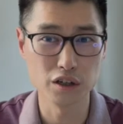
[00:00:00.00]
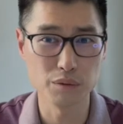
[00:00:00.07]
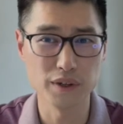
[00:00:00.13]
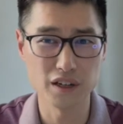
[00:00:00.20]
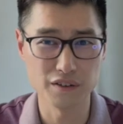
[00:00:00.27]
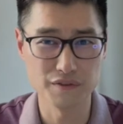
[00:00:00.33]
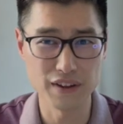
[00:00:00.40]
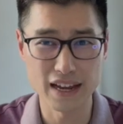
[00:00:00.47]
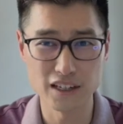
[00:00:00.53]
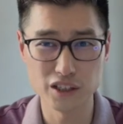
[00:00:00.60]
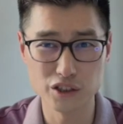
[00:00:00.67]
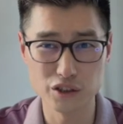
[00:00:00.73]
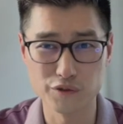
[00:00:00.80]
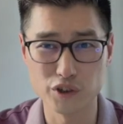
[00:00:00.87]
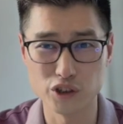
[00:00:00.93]
bit of
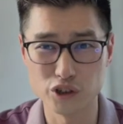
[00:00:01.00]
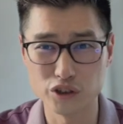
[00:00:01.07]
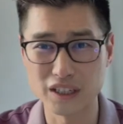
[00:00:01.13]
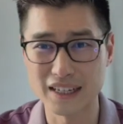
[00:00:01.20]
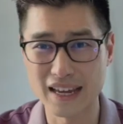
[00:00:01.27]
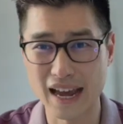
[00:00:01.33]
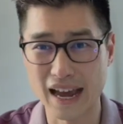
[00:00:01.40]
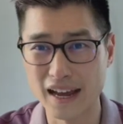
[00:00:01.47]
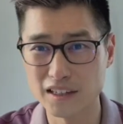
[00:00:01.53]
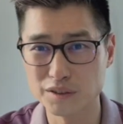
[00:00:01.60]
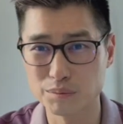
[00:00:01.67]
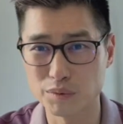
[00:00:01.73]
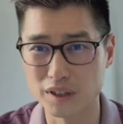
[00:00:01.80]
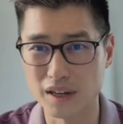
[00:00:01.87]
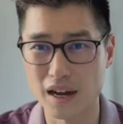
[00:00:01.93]
advantage if you're using cash,
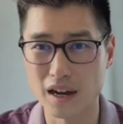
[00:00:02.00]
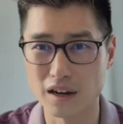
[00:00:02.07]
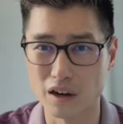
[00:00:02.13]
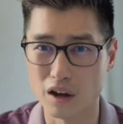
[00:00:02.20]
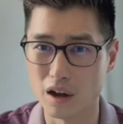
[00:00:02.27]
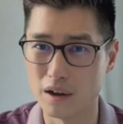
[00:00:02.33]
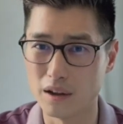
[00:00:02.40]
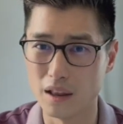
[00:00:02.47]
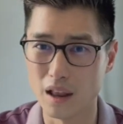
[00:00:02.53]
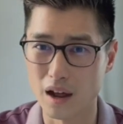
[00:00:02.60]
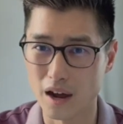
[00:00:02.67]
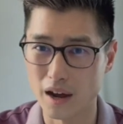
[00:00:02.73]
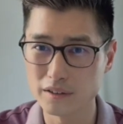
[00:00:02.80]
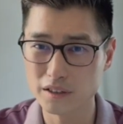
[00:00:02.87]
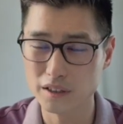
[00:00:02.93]
but not a
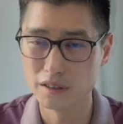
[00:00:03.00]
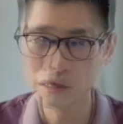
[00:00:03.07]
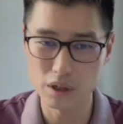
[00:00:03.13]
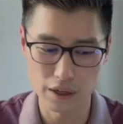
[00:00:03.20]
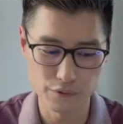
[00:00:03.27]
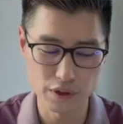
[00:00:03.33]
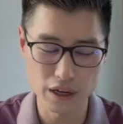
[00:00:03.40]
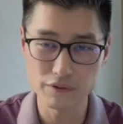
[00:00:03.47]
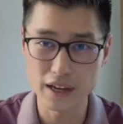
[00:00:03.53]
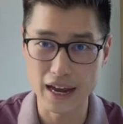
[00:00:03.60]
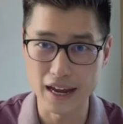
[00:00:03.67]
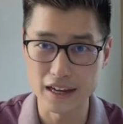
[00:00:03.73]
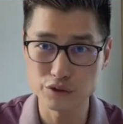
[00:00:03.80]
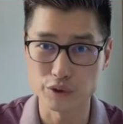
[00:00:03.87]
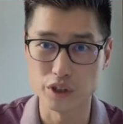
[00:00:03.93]
lot. If you have
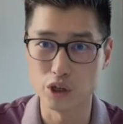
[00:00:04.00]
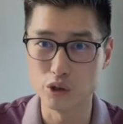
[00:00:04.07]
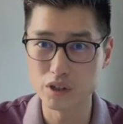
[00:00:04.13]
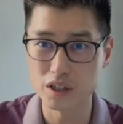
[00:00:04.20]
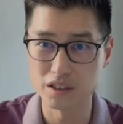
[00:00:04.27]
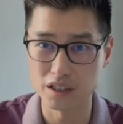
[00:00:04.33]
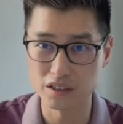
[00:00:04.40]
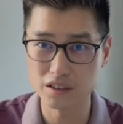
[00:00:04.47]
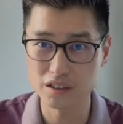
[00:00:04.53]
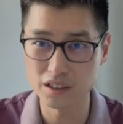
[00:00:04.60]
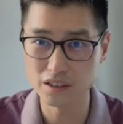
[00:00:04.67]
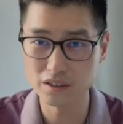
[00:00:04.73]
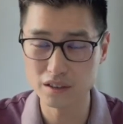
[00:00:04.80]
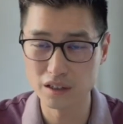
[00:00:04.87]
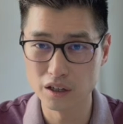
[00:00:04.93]
cash with no
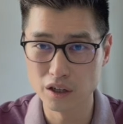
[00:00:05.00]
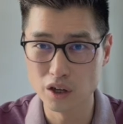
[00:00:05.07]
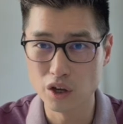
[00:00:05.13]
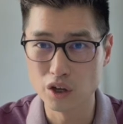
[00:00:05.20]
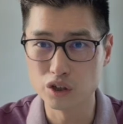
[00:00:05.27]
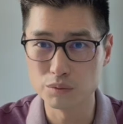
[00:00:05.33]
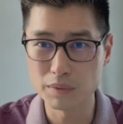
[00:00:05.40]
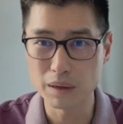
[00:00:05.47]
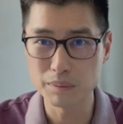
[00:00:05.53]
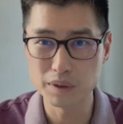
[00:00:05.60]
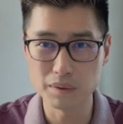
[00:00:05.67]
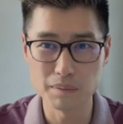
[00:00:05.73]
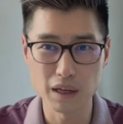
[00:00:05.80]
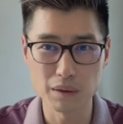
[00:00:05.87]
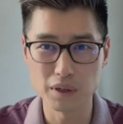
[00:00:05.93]
contingencies, you might
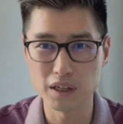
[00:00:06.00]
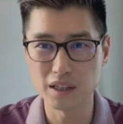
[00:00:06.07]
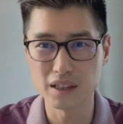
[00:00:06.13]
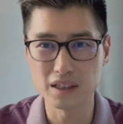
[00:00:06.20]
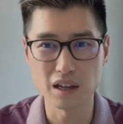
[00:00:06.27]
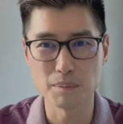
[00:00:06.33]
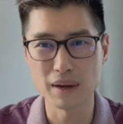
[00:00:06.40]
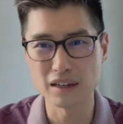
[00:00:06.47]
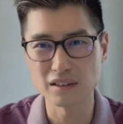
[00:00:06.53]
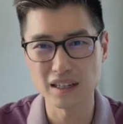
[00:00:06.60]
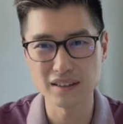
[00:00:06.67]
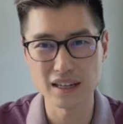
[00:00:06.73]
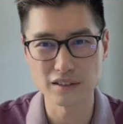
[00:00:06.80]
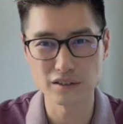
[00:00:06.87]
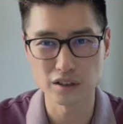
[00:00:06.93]
be maybe about
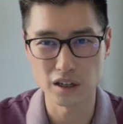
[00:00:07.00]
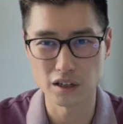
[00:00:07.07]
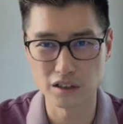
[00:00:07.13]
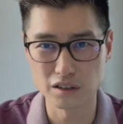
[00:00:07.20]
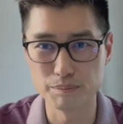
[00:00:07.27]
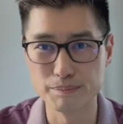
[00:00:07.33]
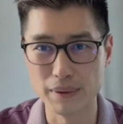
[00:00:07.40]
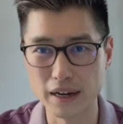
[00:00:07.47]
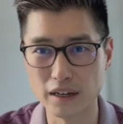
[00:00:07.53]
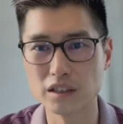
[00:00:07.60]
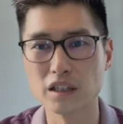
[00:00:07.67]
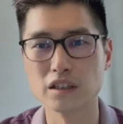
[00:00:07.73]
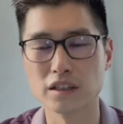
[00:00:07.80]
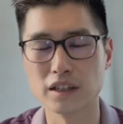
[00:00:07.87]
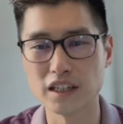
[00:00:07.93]
$10,000 better
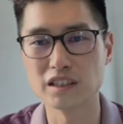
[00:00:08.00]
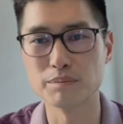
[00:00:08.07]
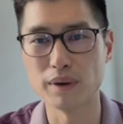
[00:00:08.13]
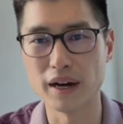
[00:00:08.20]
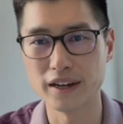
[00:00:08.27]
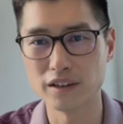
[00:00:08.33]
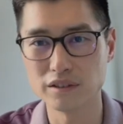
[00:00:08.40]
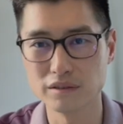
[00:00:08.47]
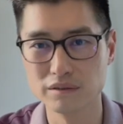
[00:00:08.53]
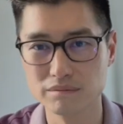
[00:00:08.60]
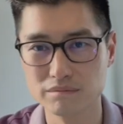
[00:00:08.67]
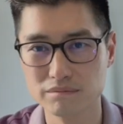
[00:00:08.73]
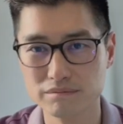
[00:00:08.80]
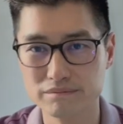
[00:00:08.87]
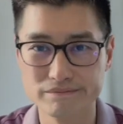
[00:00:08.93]
than the next buyer,
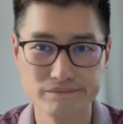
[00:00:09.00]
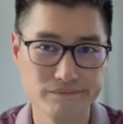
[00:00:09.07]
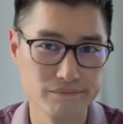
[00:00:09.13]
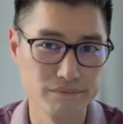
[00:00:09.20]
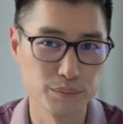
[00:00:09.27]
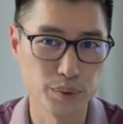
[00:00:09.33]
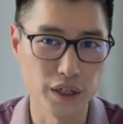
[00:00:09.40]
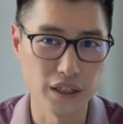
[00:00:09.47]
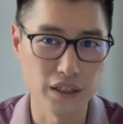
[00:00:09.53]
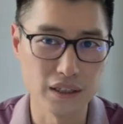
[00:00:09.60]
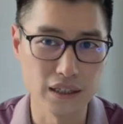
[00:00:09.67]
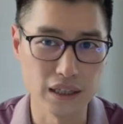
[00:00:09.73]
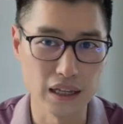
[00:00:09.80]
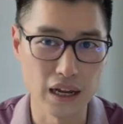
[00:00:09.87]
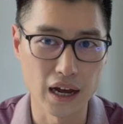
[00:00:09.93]
but
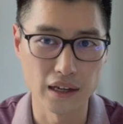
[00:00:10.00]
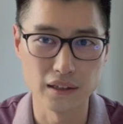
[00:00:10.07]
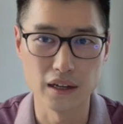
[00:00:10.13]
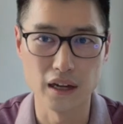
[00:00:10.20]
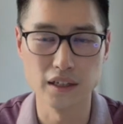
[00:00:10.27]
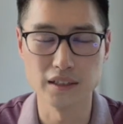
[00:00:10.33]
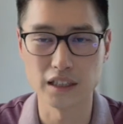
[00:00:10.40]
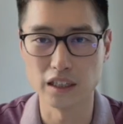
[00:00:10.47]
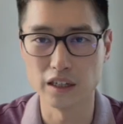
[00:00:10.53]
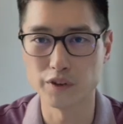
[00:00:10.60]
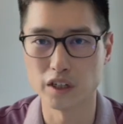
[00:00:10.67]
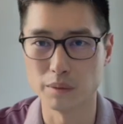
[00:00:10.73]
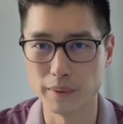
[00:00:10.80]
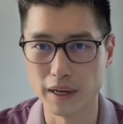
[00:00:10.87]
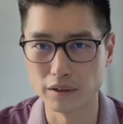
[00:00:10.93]
not a
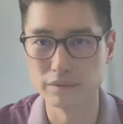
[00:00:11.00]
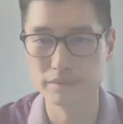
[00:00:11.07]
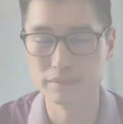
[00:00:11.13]
significant amount.